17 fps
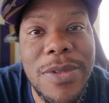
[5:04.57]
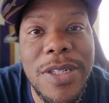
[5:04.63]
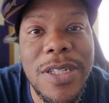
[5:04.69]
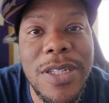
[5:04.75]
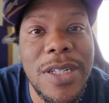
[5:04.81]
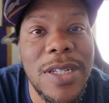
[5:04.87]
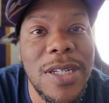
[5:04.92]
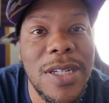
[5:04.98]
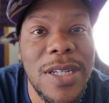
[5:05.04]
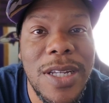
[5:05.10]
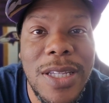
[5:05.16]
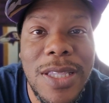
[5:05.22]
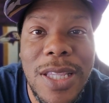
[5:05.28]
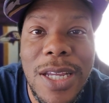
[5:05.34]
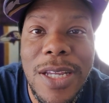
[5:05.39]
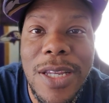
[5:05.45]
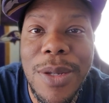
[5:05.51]
to get
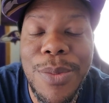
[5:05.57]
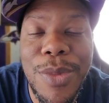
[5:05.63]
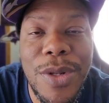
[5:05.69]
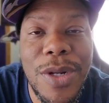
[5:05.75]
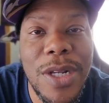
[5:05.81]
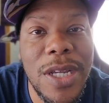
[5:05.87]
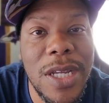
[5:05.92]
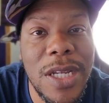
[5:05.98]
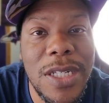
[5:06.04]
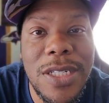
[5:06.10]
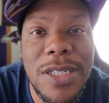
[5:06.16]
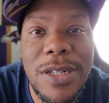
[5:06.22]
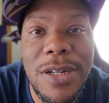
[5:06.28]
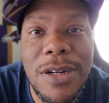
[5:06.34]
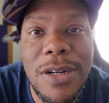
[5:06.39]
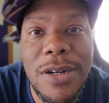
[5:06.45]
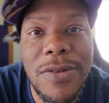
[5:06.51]
that
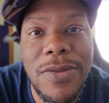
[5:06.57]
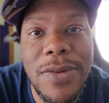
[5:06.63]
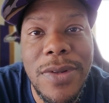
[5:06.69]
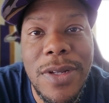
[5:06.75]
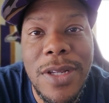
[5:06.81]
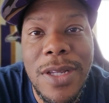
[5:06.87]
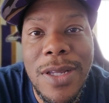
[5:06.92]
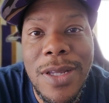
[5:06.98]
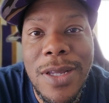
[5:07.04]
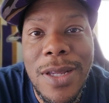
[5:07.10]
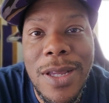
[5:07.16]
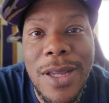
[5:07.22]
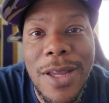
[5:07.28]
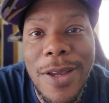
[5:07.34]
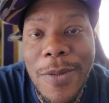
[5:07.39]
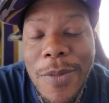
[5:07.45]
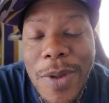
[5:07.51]
communication off,
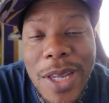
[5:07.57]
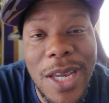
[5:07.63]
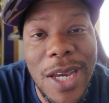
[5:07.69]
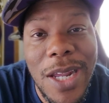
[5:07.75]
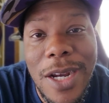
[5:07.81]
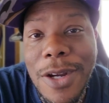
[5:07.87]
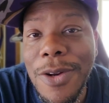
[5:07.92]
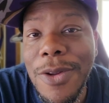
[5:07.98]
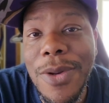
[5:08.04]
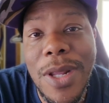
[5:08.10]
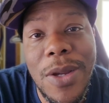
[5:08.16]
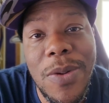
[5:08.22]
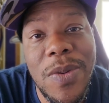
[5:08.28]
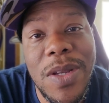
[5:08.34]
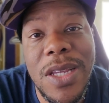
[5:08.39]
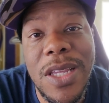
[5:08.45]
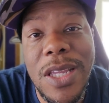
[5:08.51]
and we got to do that
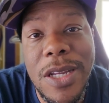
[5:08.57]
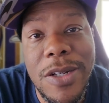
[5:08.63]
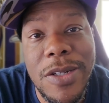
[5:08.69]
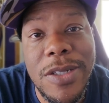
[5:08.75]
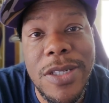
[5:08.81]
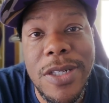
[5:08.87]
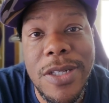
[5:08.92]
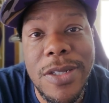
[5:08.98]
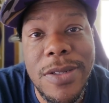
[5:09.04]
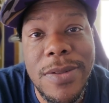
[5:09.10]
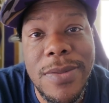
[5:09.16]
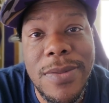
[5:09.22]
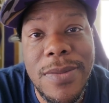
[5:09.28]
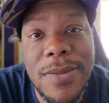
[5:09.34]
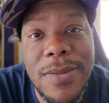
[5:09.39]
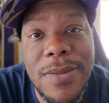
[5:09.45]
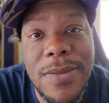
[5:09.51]
with Kelce.
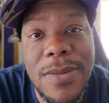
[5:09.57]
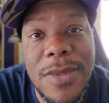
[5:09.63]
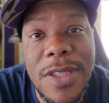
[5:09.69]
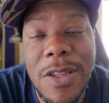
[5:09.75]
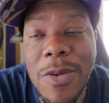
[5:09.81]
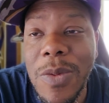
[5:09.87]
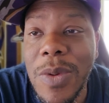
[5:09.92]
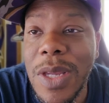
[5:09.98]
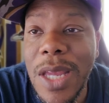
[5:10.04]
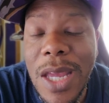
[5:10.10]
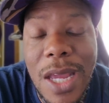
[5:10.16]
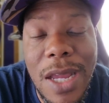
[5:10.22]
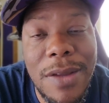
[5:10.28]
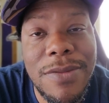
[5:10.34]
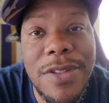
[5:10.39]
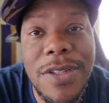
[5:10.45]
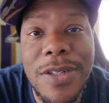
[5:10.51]
We
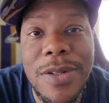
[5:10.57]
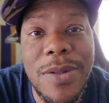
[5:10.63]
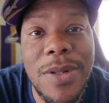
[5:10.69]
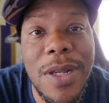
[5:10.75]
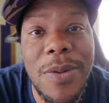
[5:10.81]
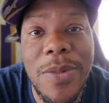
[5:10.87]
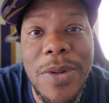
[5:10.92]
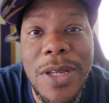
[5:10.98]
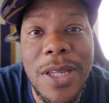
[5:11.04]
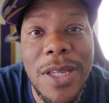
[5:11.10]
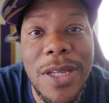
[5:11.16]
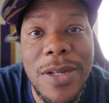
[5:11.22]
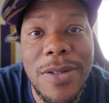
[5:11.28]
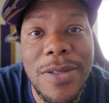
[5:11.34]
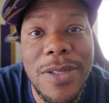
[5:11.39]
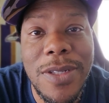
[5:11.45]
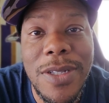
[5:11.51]
have to do that with
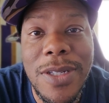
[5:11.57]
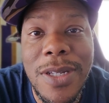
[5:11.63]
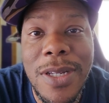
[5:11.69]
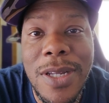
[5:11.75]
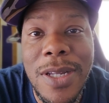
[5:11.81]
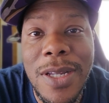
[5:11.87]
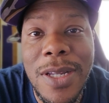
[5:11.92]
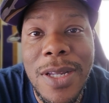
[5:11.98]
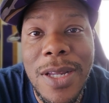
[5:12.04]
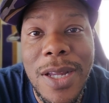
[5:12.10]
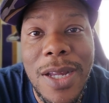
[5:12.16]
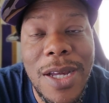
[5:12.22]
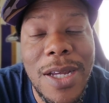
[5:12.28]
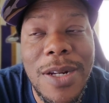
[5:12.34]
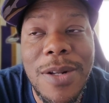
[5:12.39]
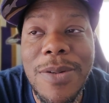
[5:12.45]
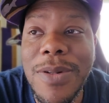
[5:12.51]
Kelce.
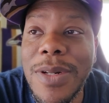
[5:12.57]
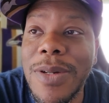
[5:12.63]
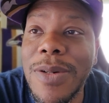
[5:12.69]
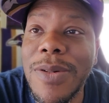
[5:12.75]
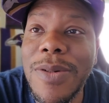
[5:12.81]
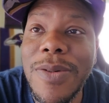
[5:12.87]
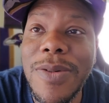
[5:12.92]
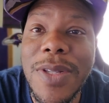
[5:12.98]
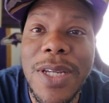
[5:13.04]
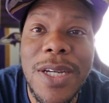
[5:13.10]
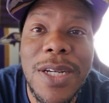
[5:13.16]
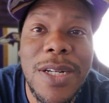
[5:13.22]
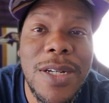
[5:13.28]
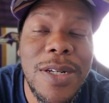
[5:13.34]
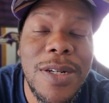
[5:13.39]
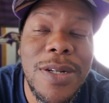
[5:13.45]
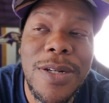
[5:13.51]
I don't know who that
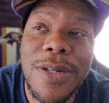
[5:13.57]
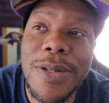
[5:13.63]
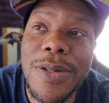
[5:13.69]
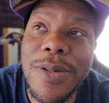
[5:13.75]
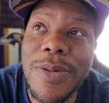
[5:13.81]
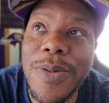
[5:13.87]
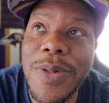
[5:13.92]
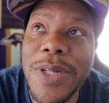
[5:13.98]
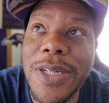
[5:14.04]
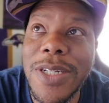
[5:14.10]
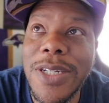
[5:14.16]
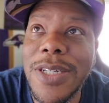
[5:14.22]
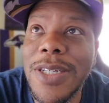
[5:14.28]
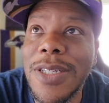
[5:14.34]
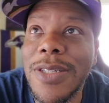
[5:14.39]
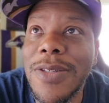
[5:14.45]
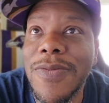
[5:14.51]
other dude
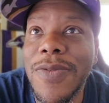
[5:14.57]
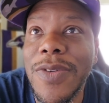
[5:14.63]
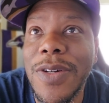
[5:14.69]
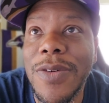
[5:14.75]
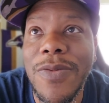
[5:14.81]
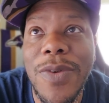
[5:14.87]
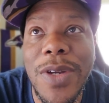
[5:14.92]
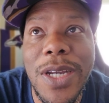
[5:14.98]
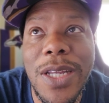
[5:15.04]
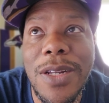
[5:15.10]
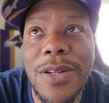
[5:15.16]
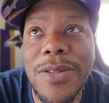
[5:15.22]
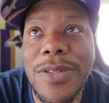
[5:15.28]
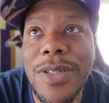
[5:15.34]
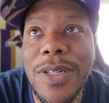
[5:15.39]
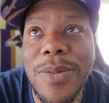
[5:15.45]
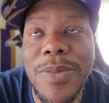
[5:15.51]
was for the
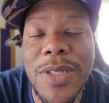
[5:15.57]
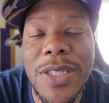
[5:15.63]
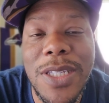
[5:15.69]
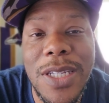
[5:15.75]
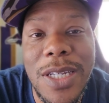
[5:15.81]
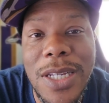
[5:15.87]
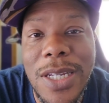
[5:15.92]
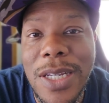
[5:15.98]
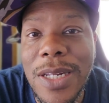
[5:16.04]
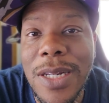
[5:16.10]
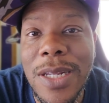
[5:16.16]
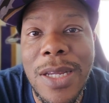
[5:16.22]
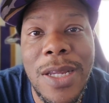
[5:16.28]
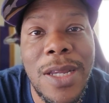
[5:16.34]
Raiders, number 10.